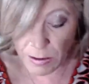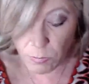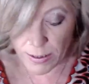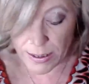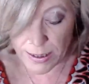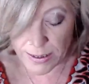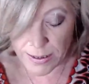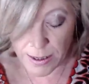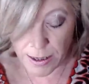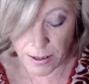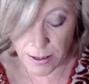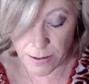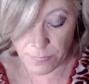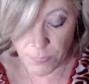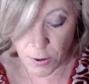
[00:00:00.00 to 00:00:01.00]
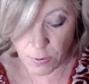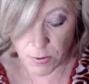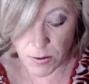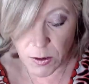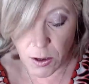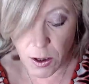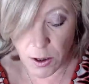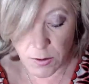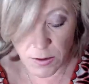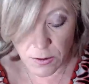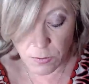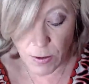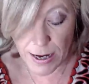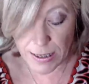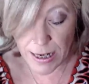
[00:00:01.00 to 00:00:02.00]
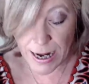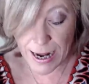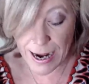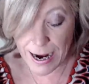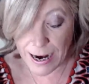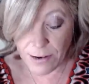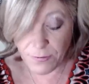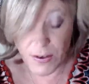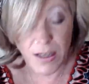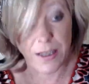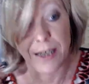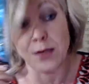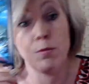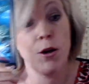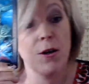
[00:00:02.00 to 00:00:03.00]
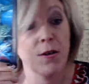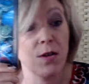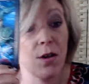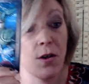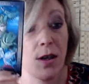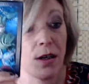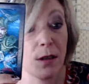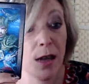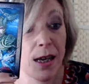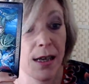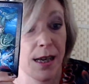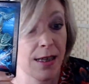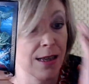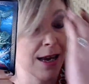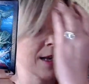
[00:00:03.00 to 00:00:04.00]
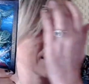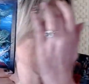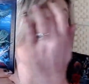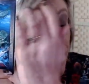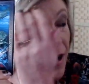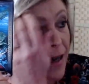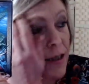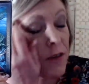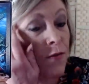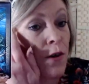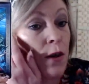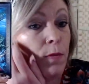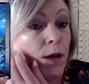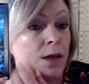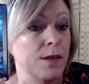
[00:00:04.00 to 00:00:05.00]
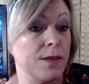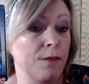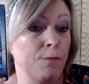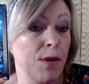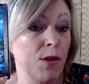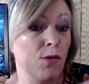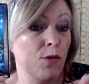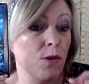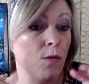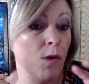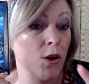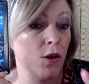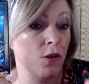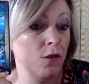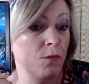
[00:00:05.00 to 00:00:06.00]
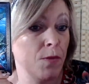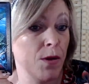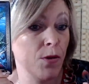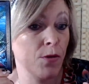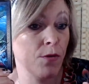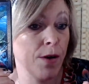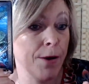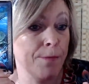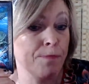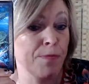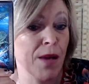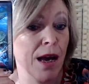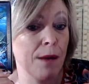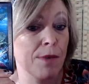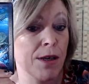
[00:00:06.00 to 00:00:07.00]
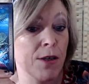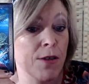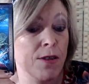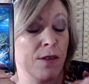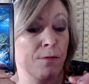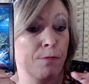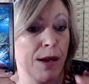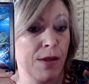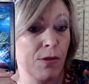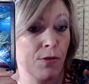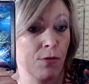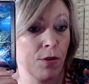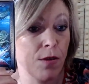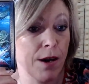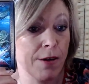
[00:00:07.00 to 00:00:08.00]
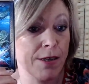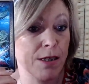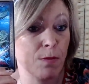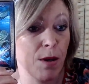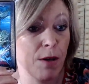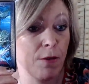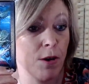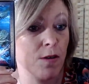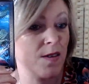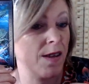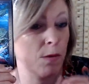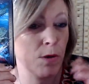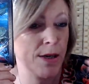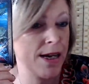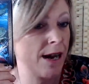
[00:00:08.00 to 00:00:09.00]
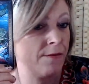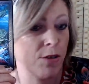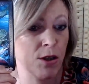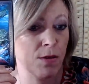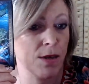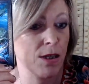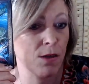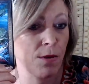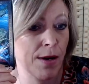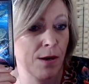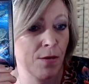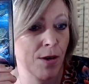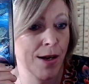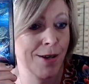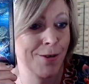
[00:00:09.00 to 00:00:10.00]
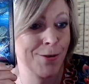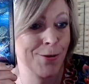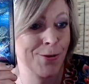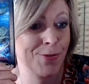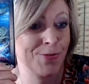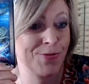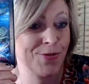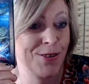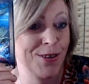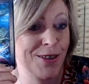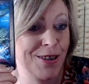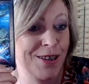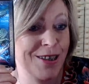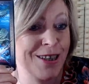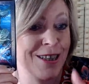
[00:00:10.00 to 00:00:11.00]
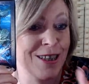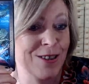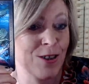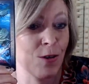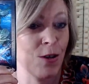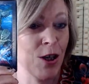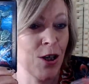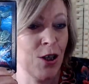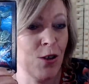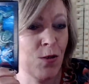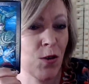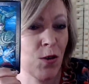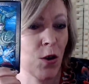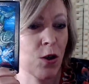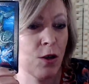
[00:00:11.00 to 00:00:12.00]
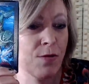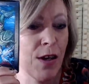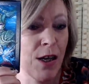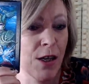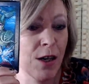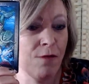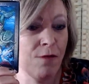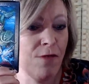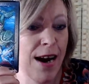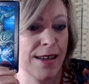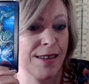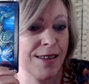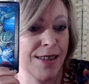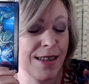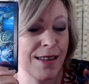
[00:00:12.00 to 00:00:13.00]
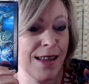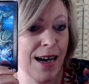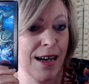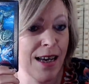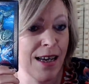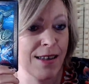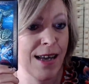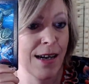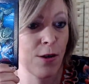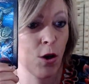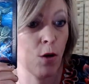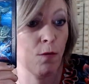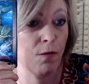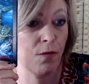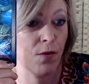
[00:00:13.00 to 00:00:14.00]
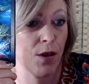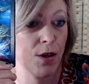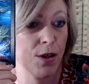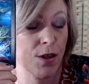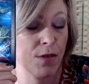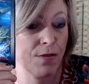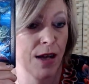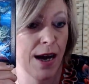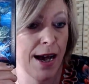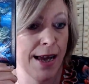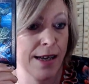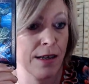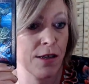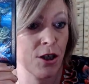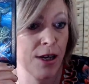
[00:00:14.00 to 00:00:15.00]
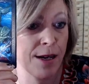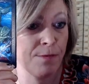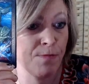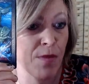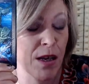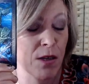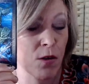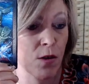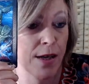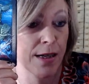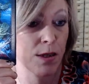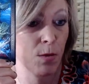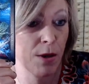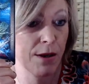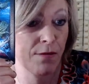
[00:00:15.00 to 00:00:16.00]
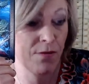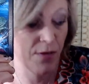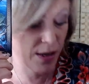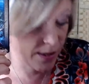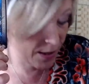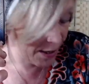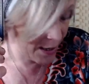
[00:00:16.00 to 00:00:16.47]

with this Four of Swords as well, I feel this person is a match for you because they've been through what you've been through. And because they've been through their experience, they would never do it to anyone else, right? So you sort of can rest in that comfort of that energy. So that's what I'm feeling